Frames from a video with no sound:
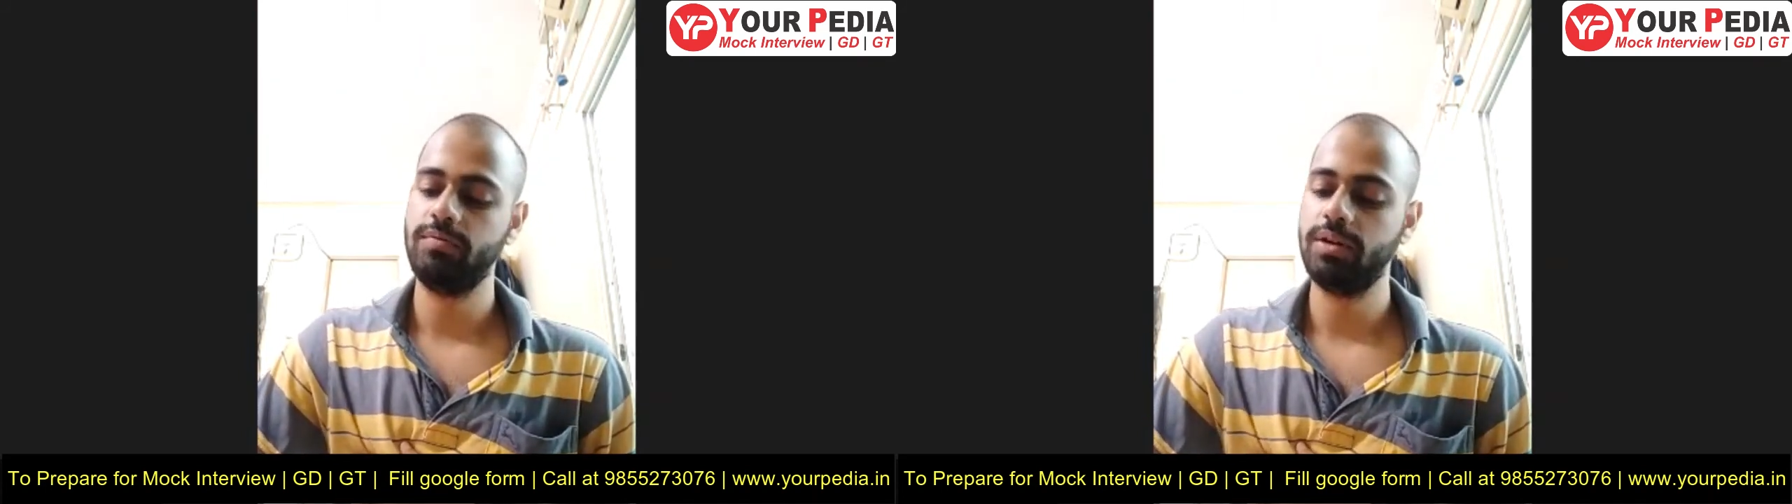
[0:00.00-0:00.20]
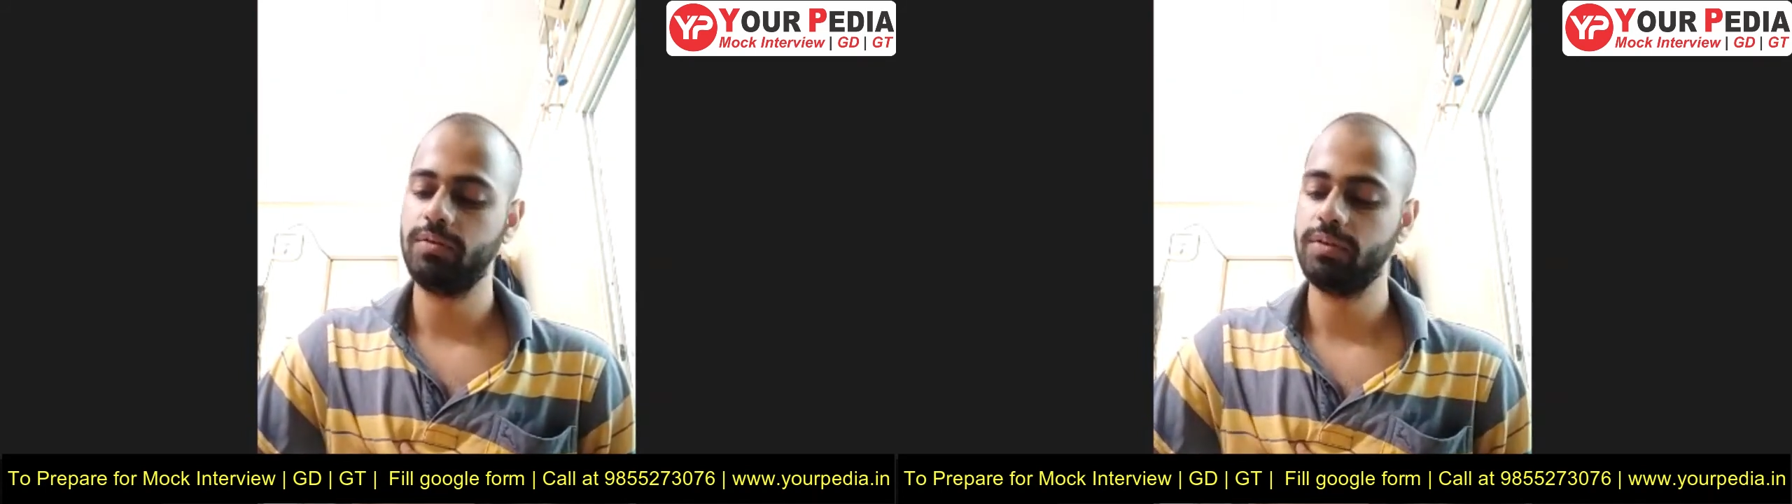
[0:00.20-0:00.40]

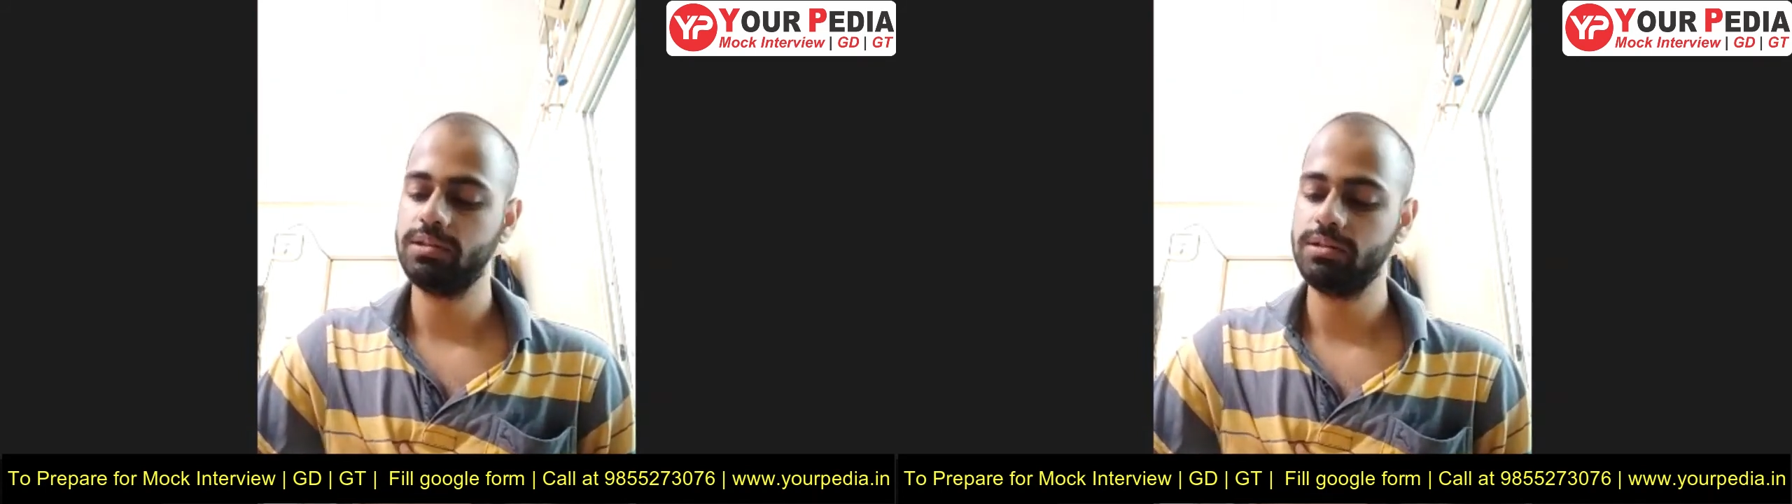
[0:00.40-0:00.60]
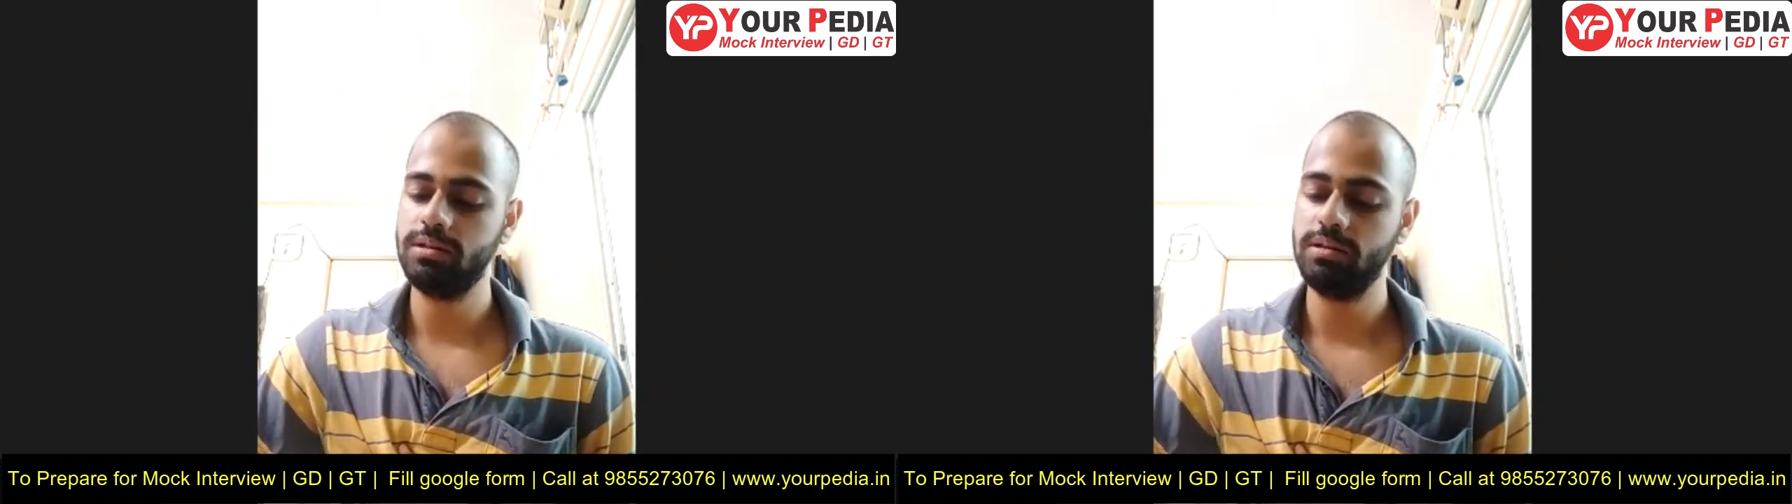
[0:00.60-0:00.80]

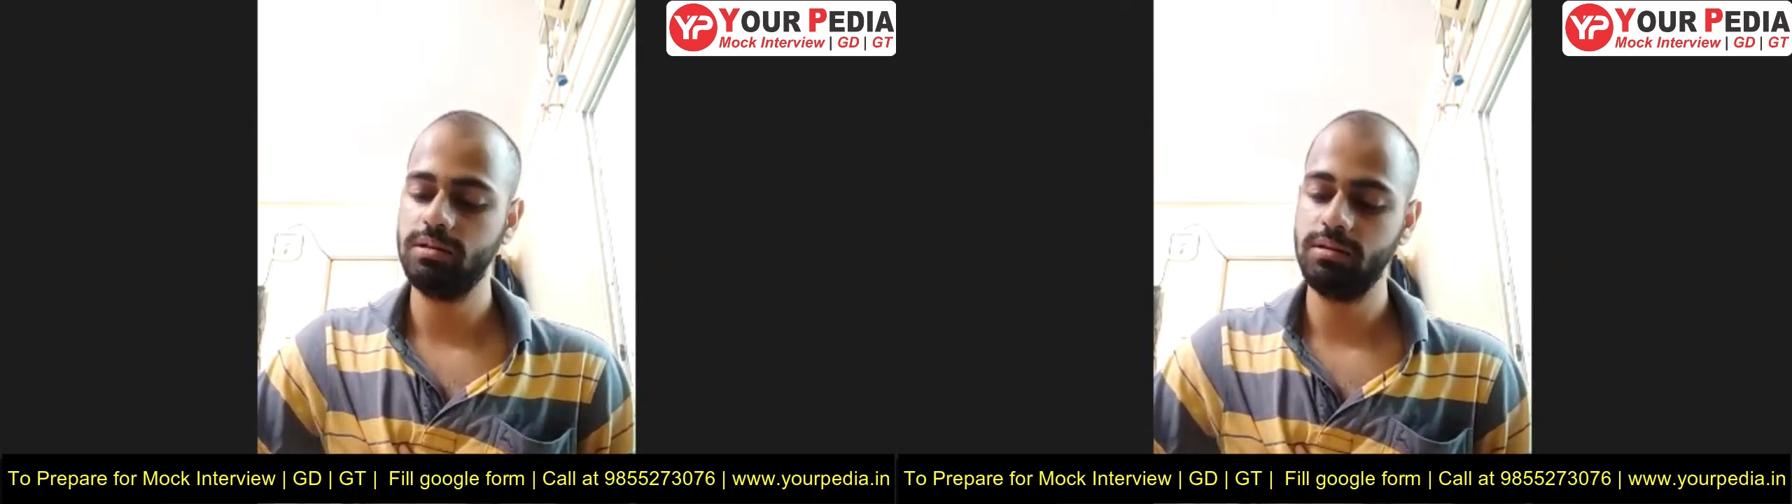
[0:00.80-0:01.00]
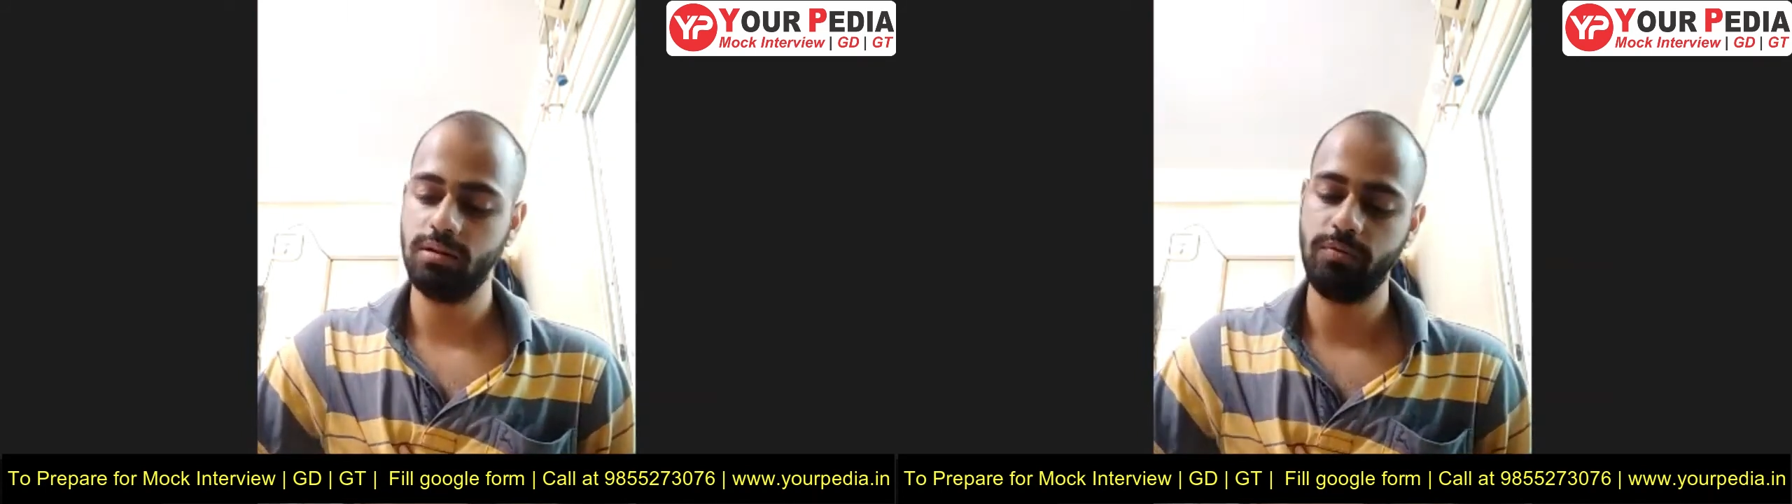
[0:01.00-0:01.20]

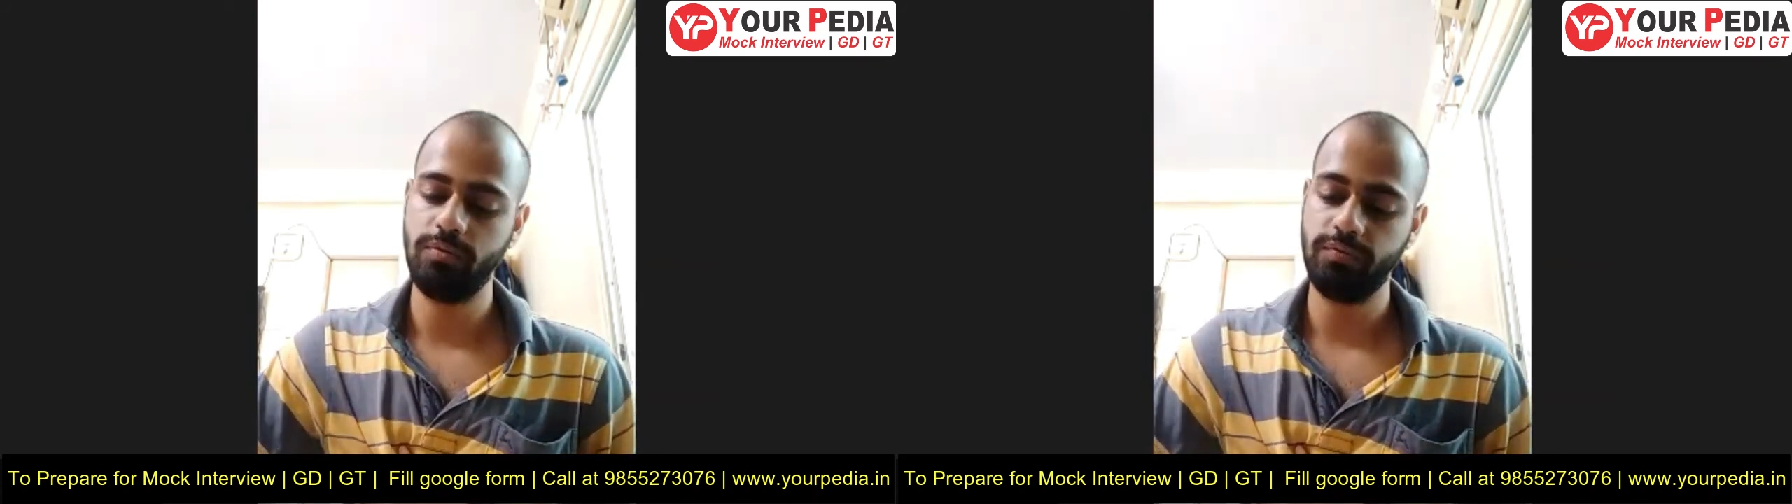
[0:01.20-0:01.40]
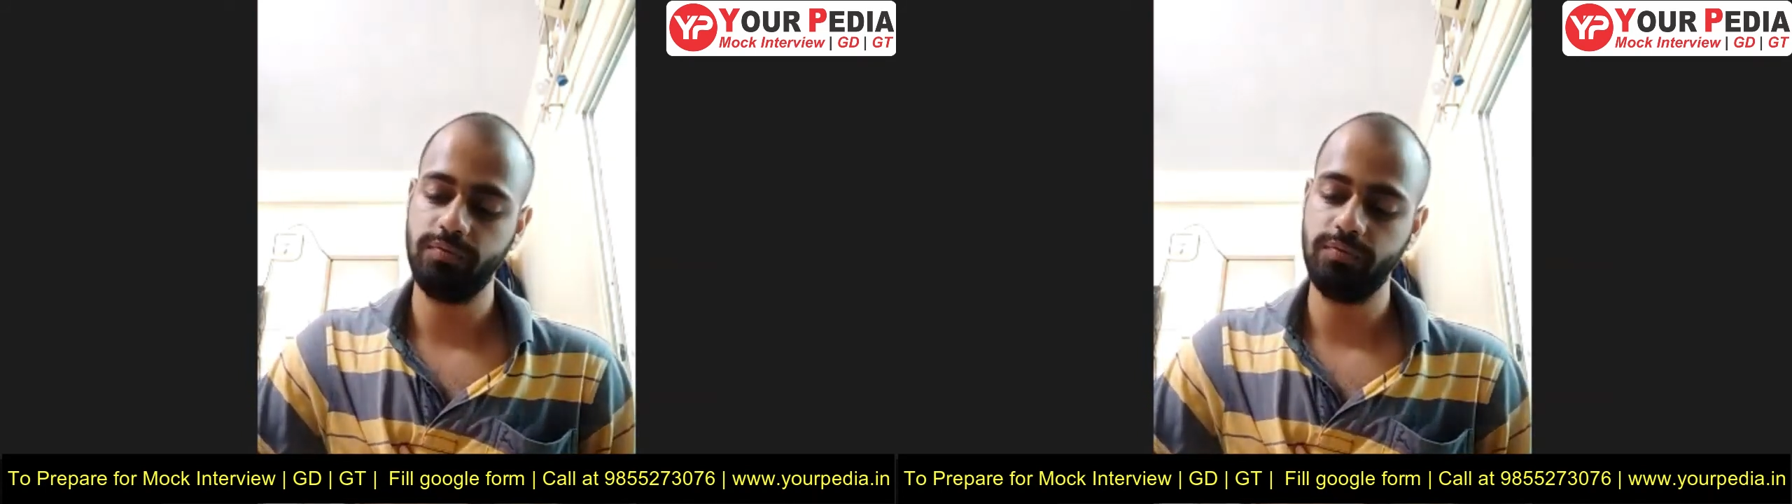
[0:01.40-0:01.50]
frequency of